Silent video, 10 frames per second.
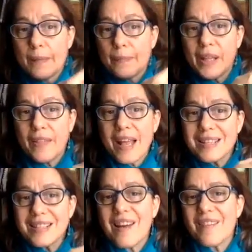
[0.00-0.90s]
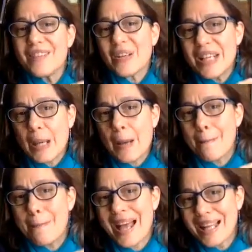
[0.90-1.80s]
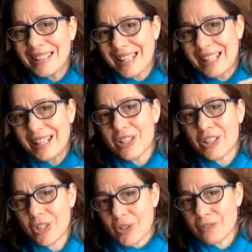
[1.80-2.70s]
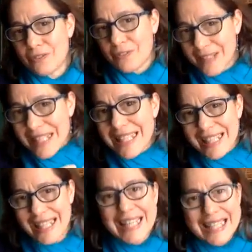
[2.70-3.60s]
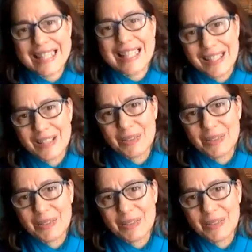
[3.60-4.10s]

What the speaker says: Now that's not very compelling to your feeling self,